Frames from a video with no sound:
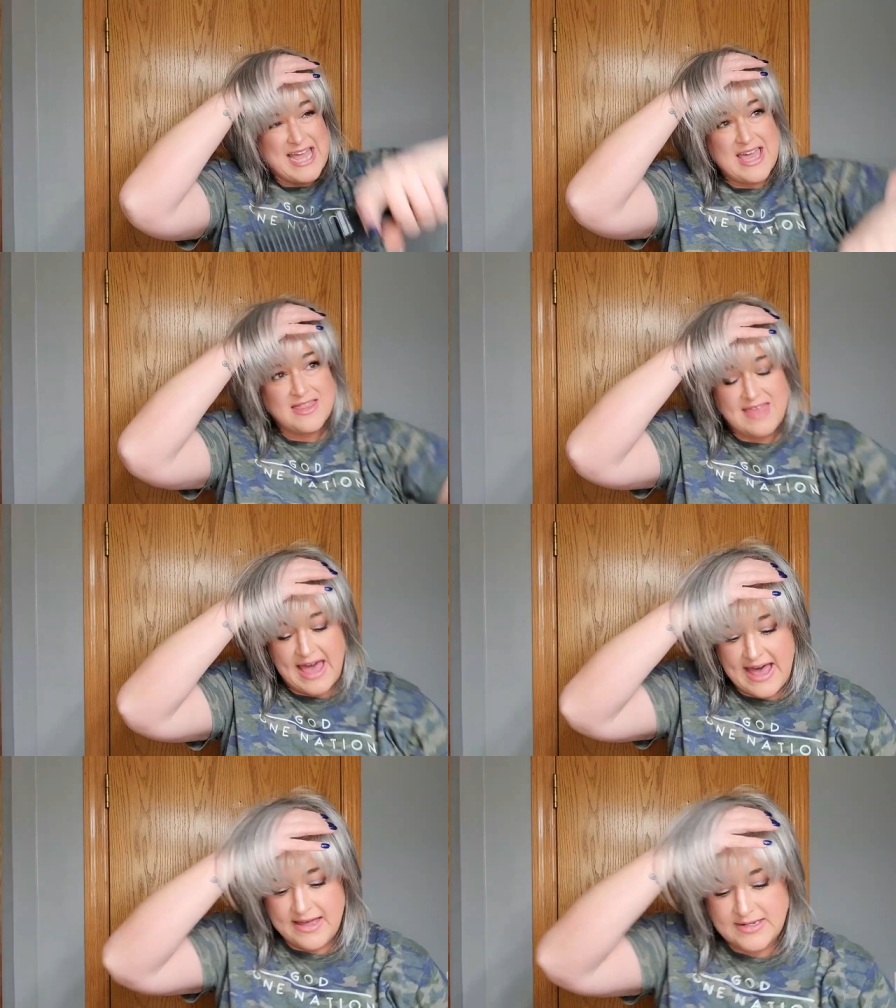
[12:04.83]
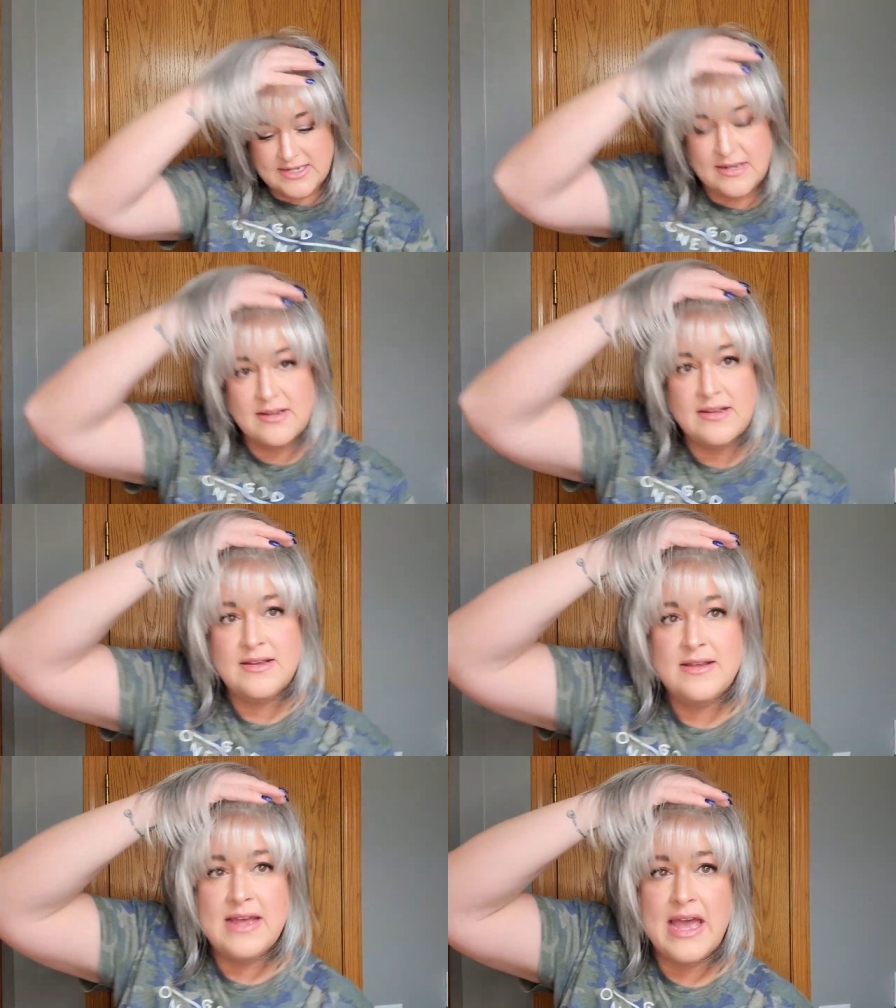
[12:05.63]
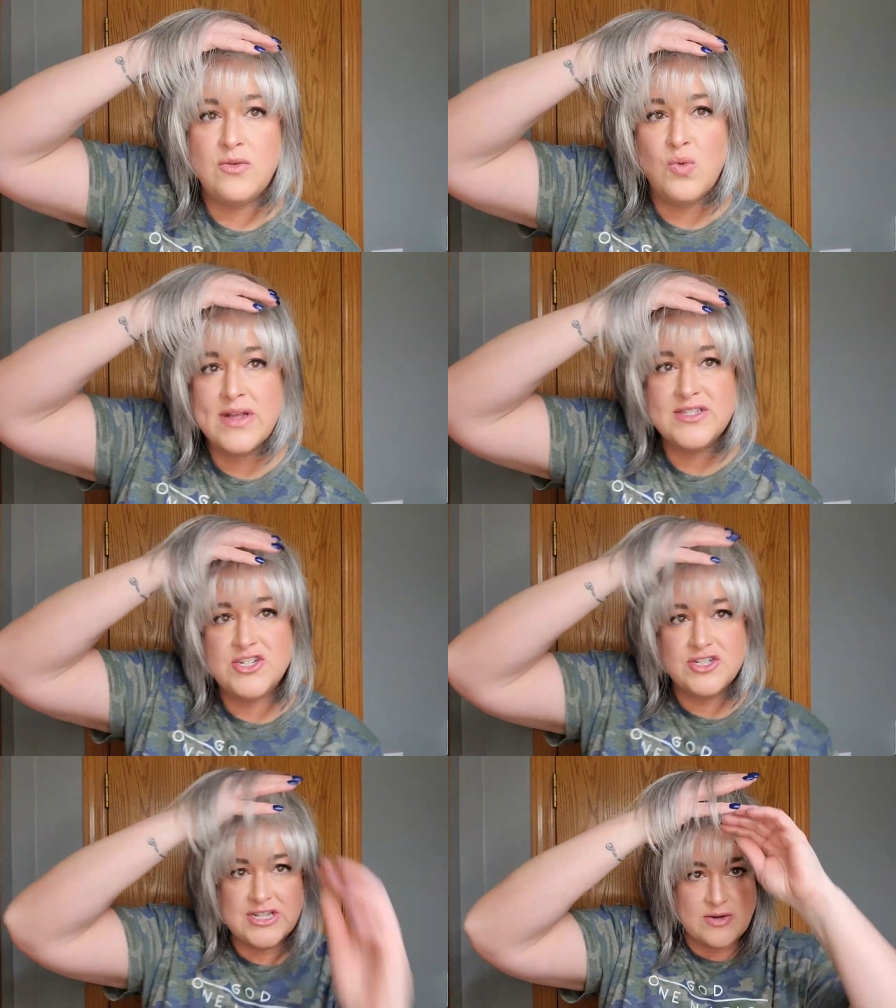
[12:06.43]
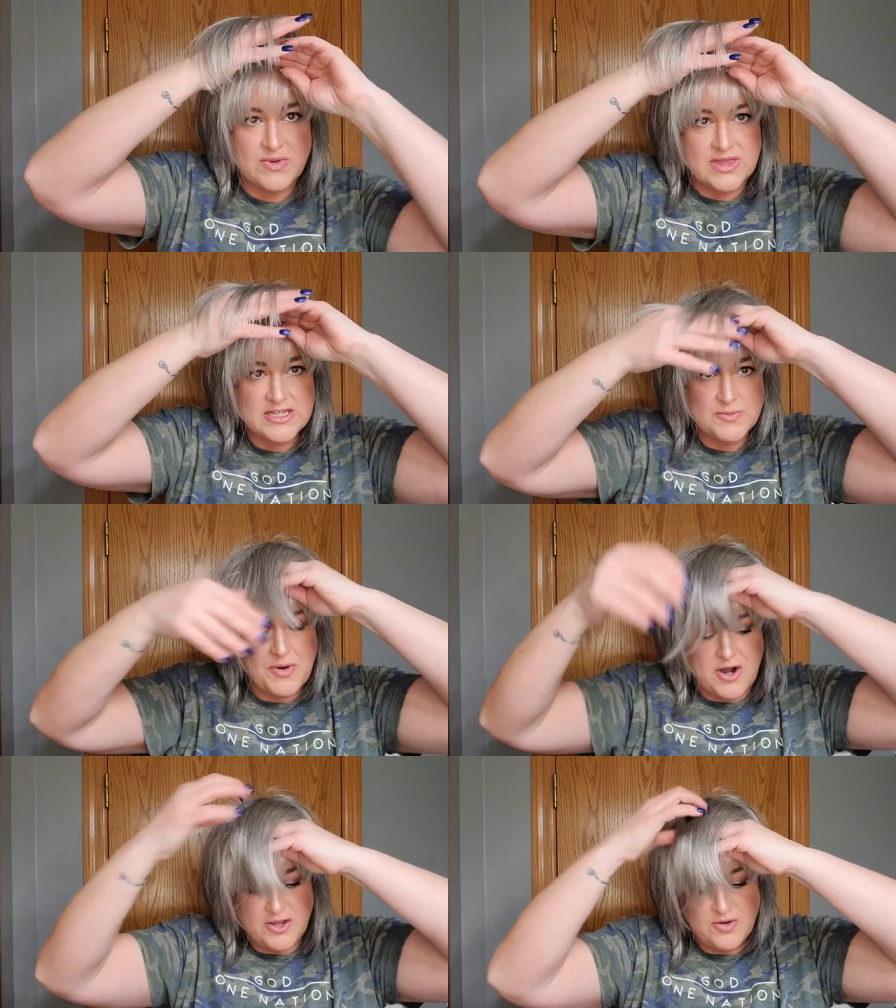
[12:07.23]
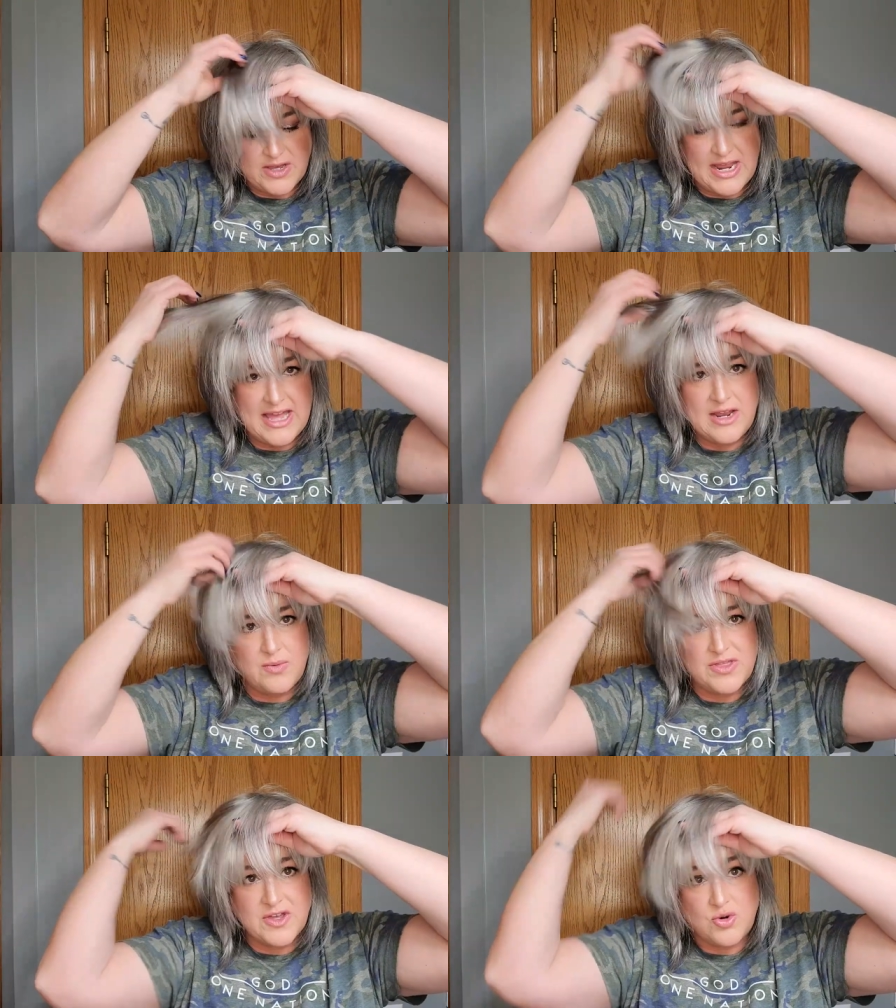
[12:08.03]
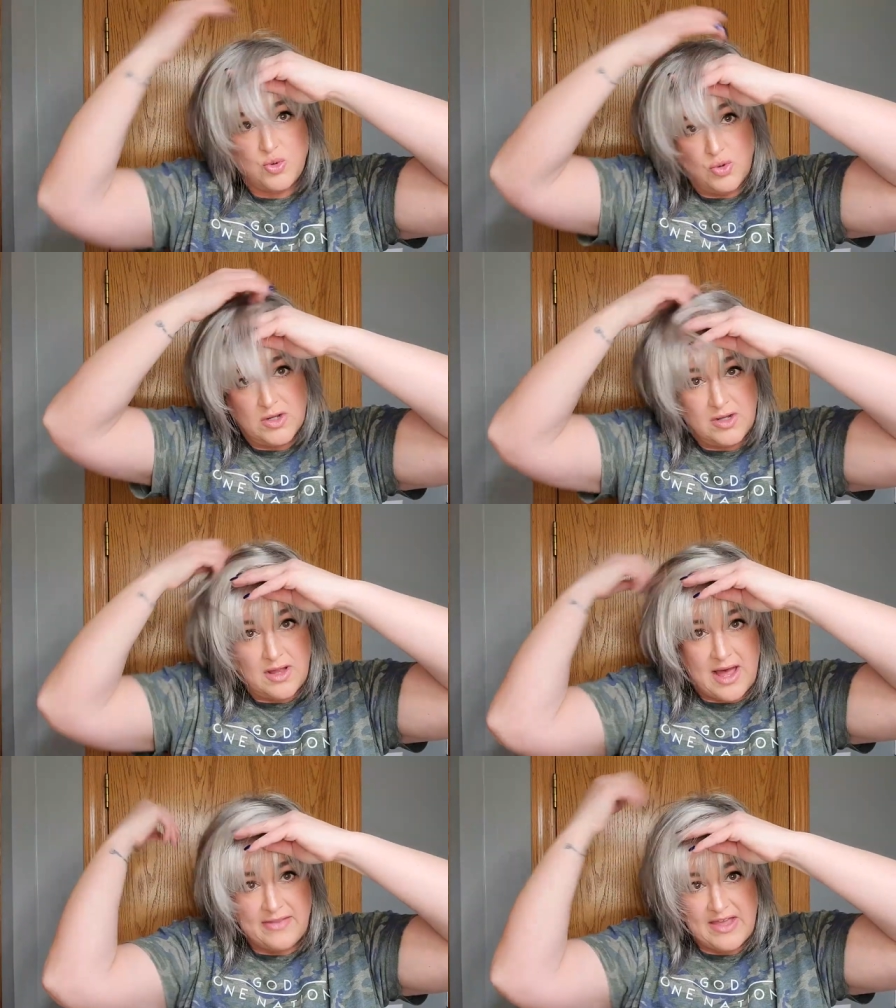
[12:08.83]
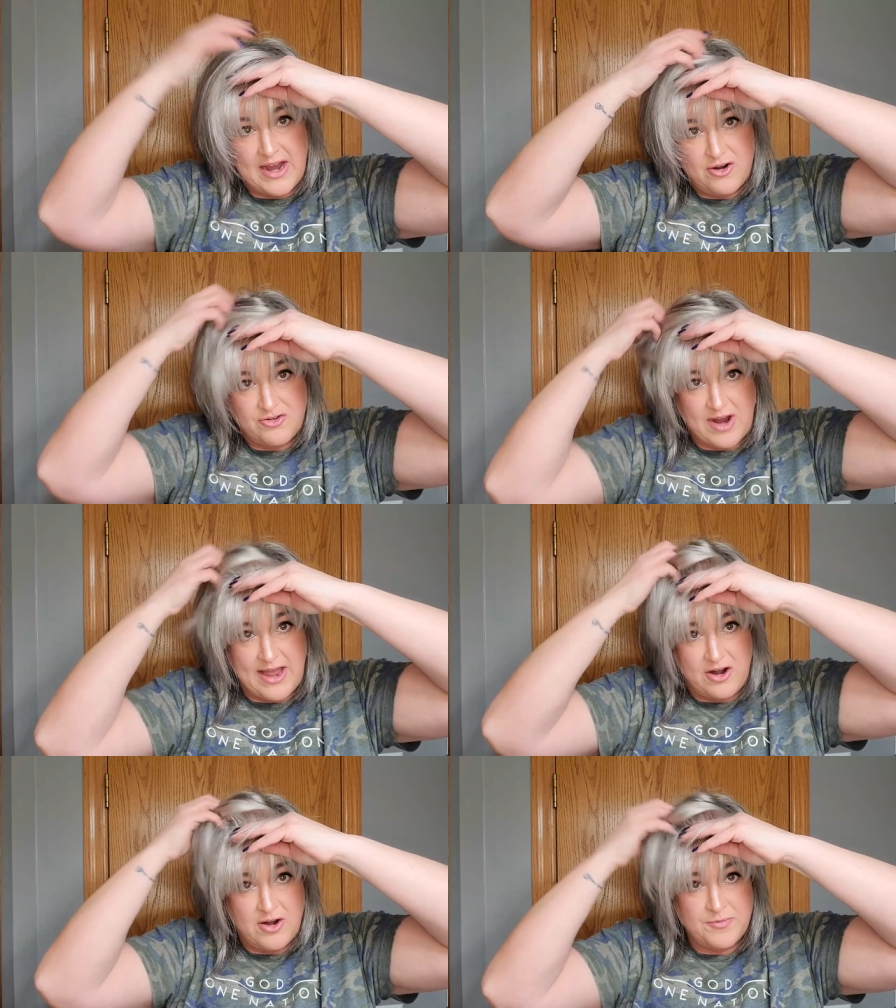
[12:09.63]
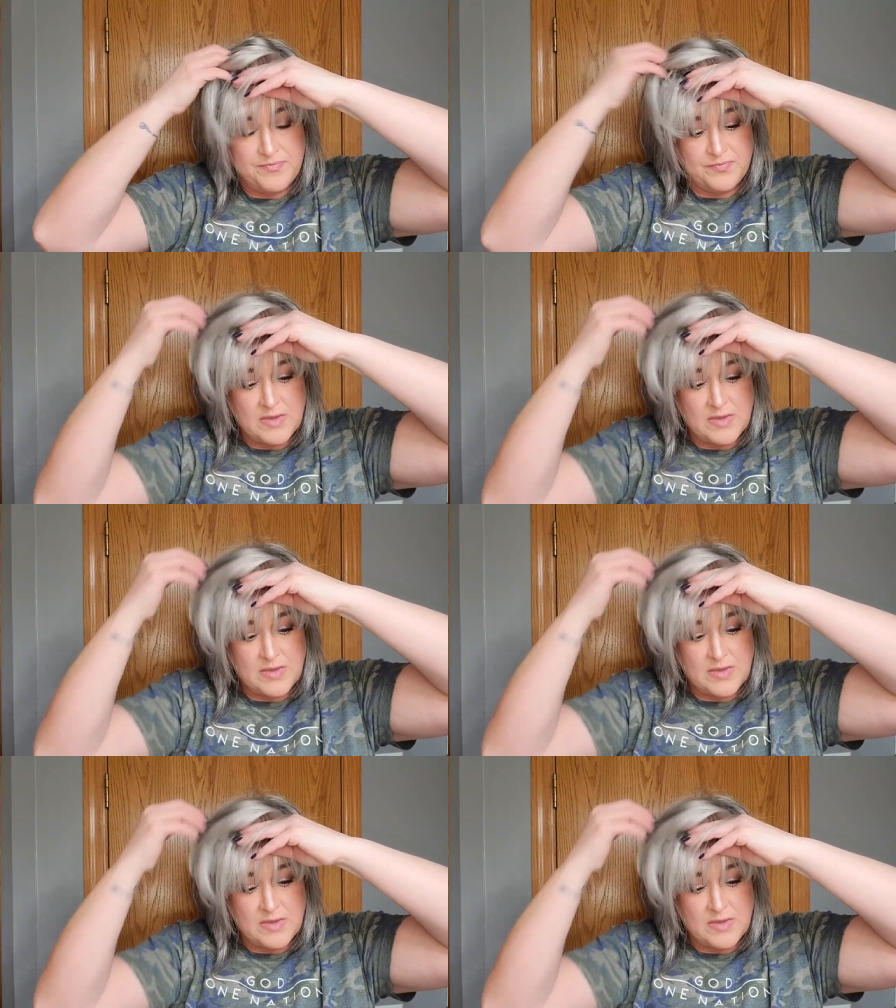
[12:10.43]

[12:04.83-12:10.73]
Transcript: take that and once you're done with this part, you could hit it with the cool on the hair dryer.